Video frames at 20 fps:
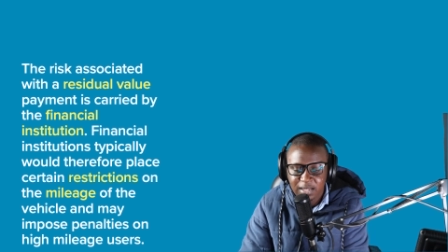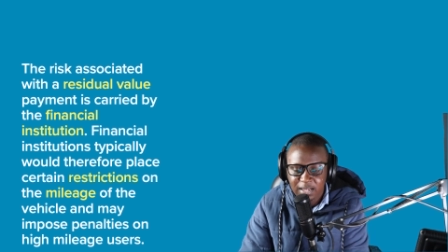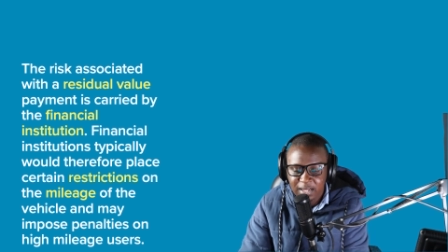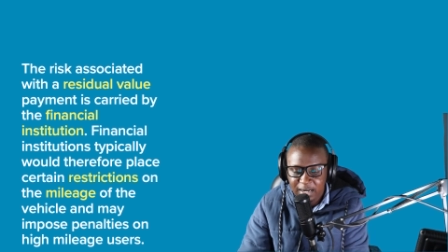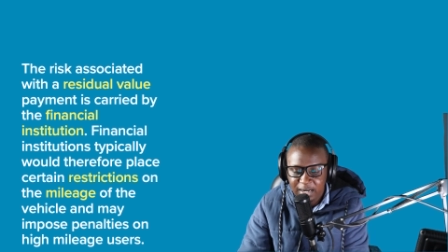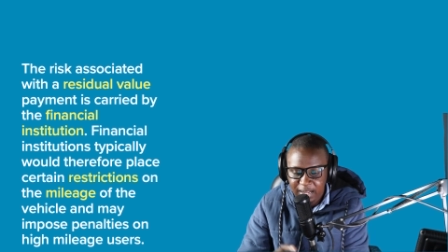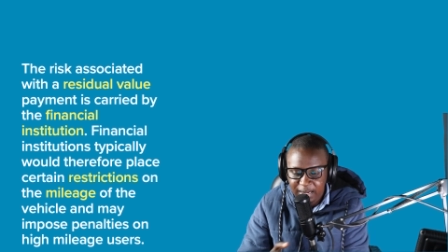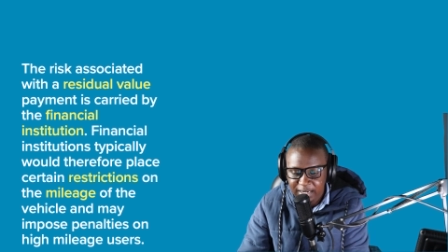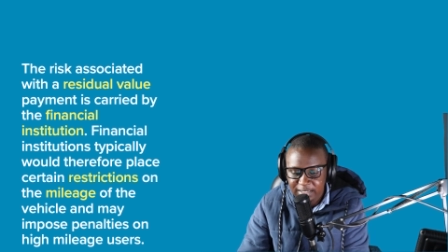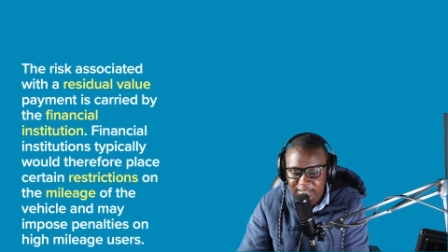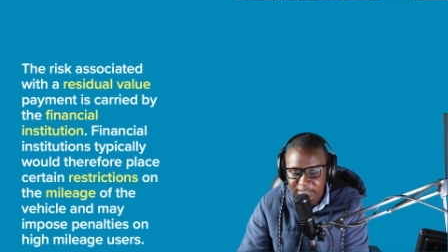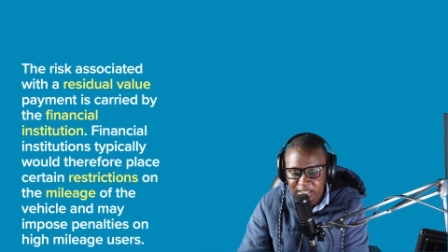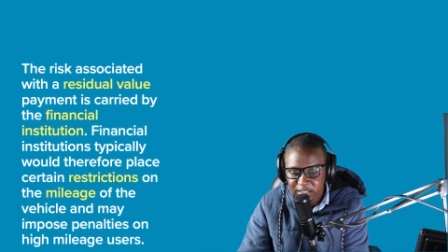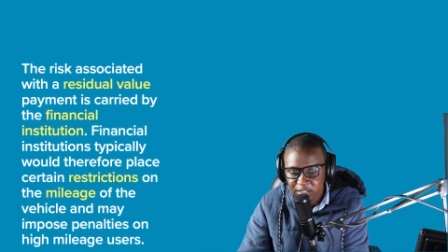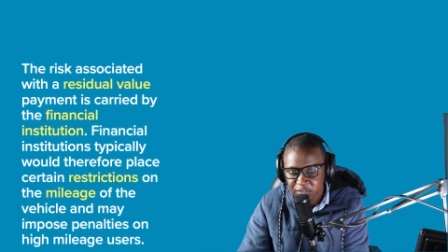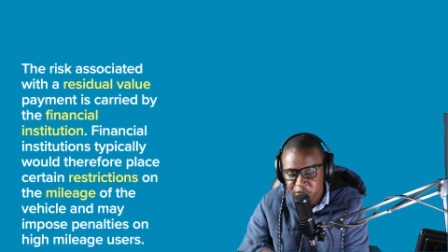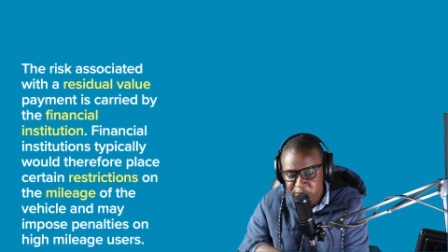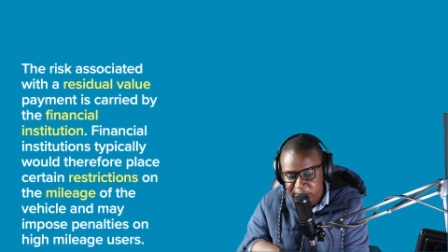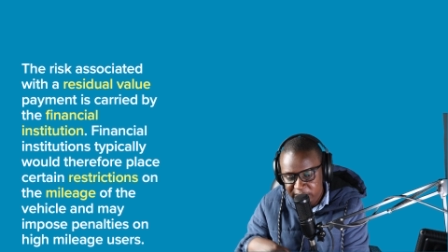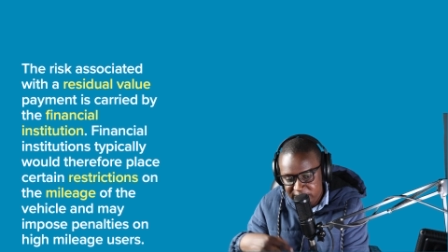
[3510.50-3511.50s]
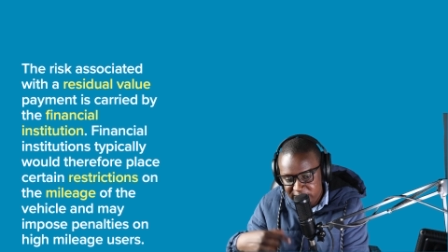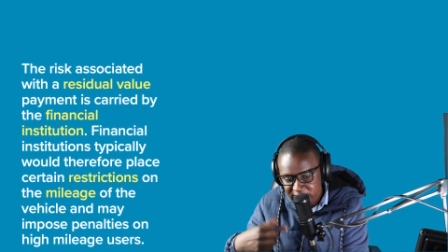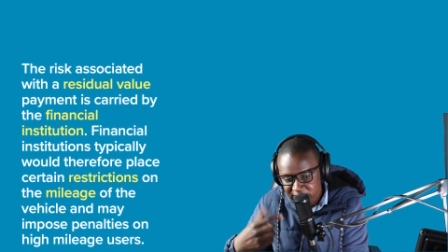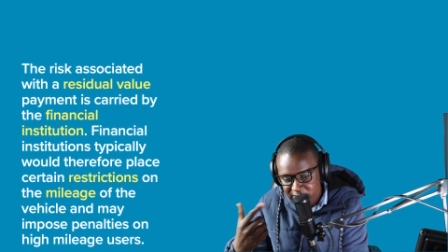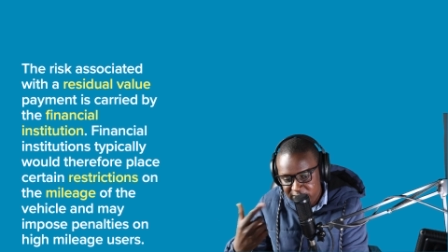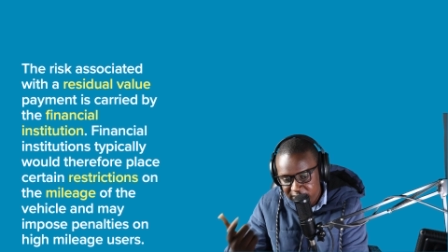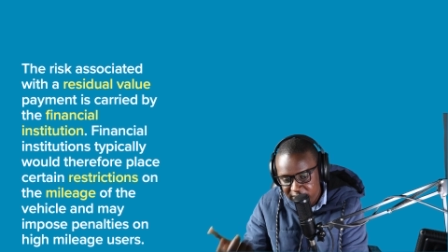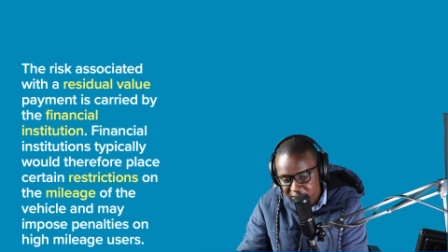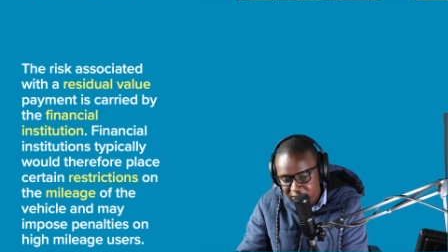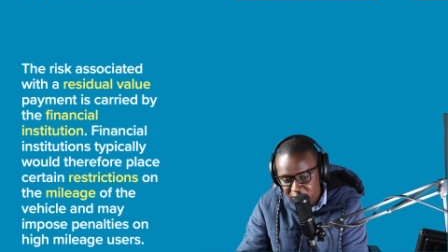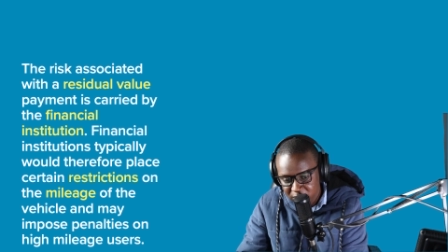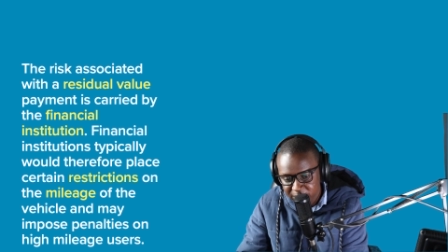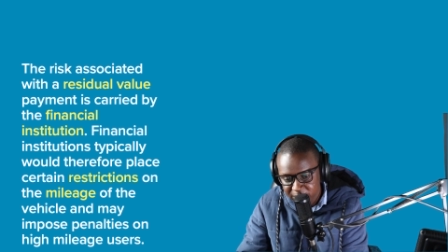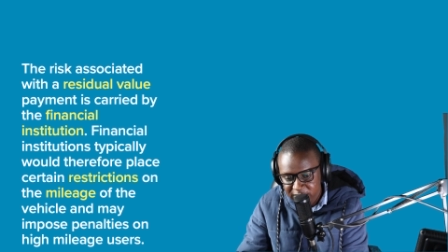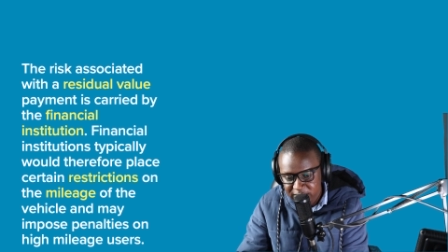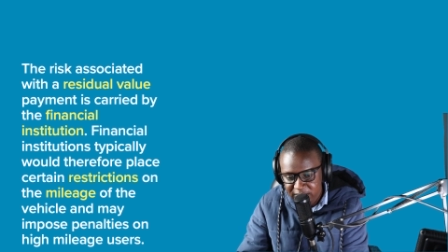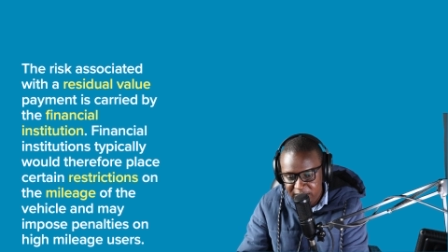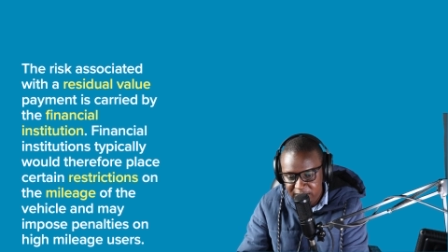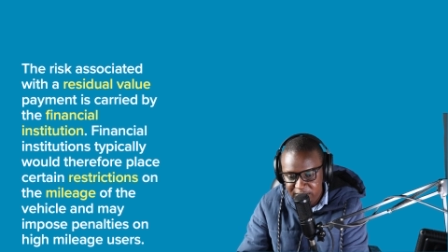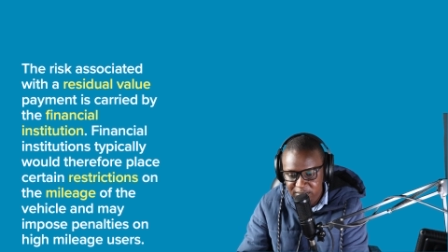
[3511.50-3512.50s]
Like I said, if you exceed the
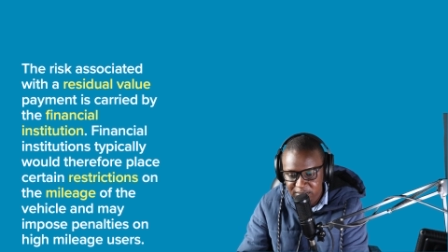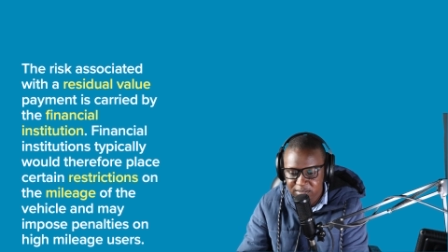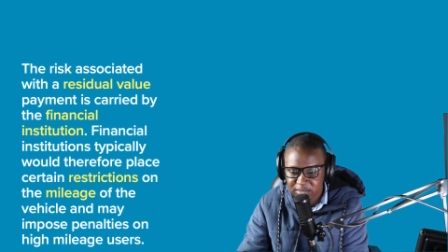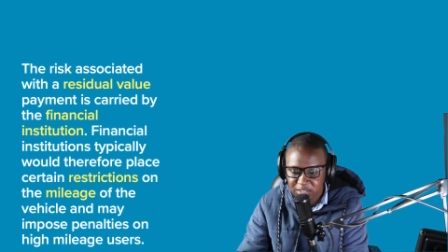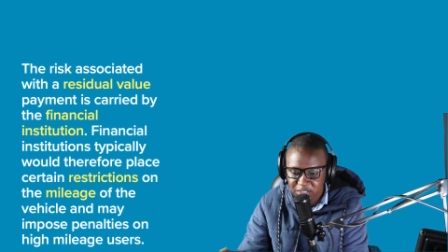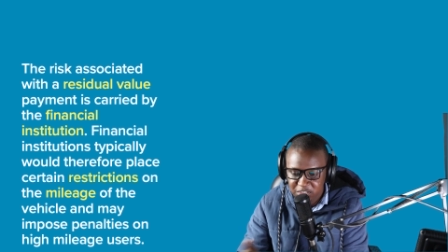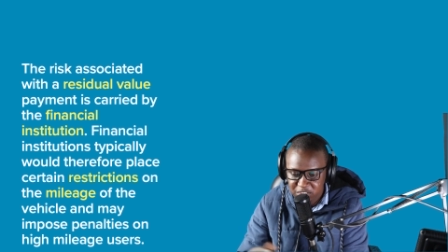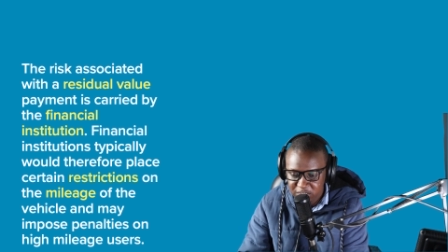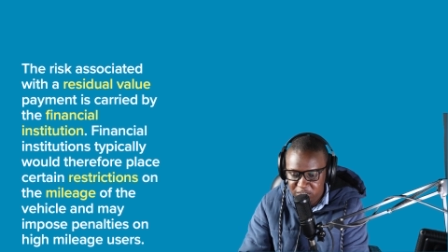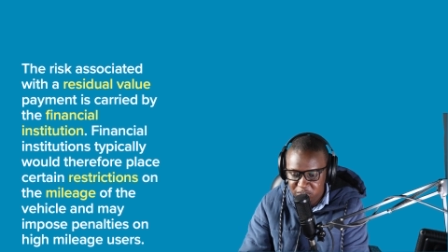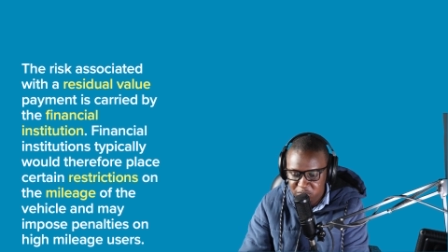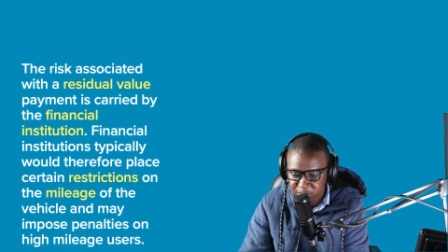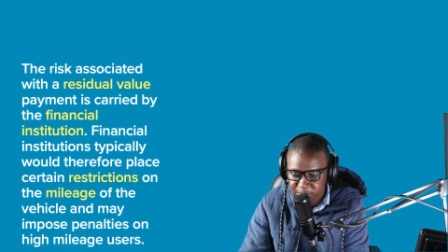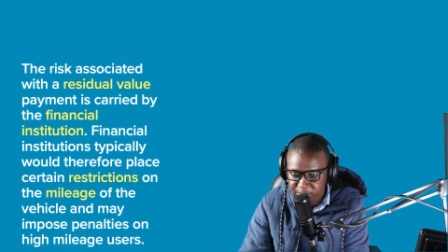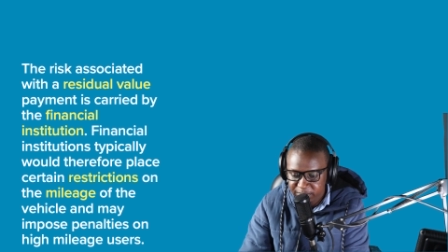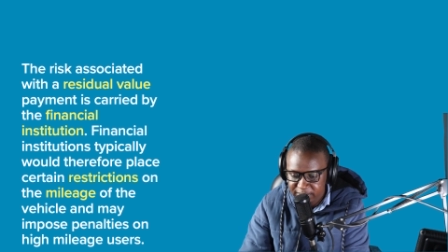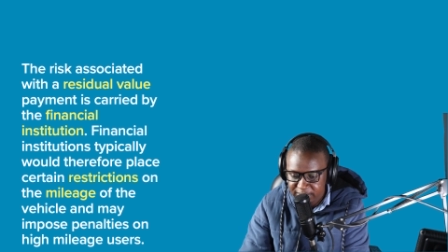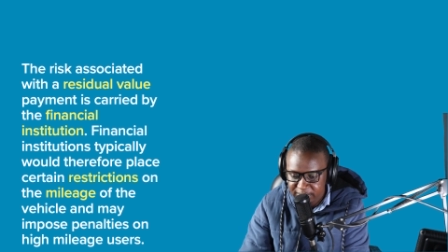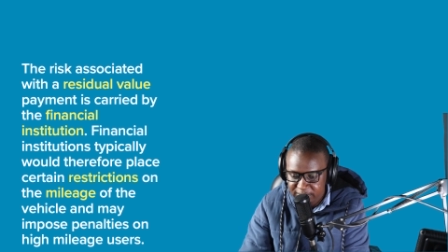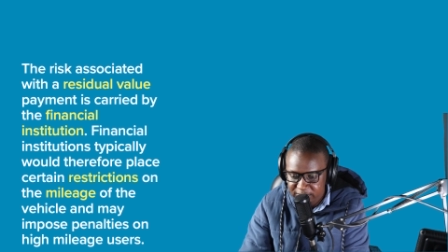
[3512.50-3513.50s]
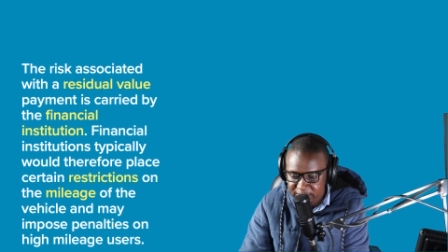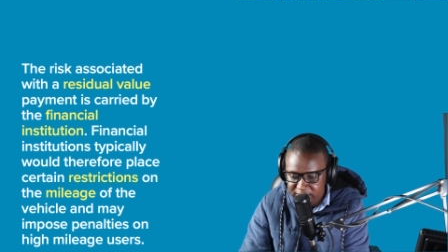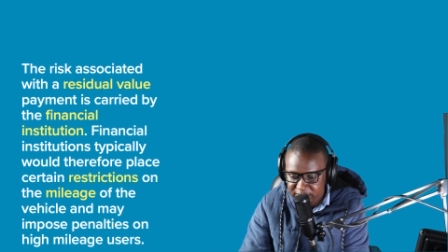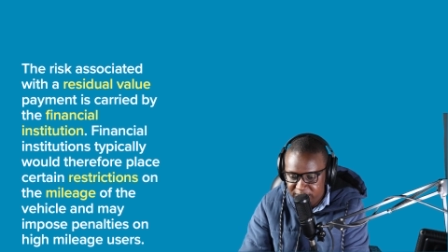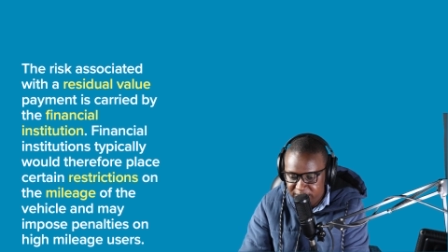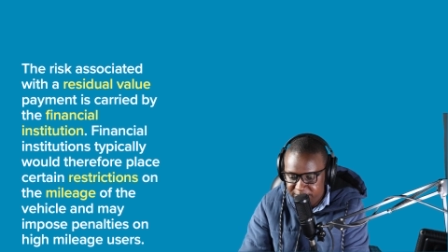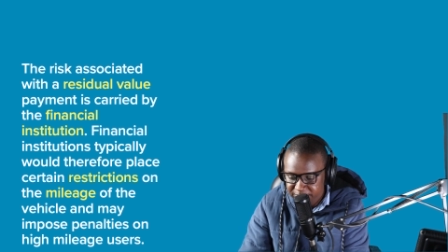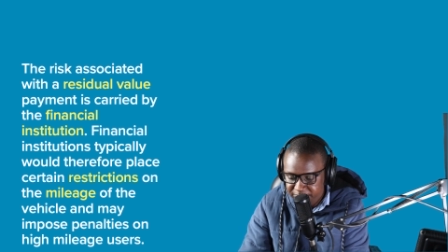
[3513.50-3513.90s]
kilometers, they charge you penalties.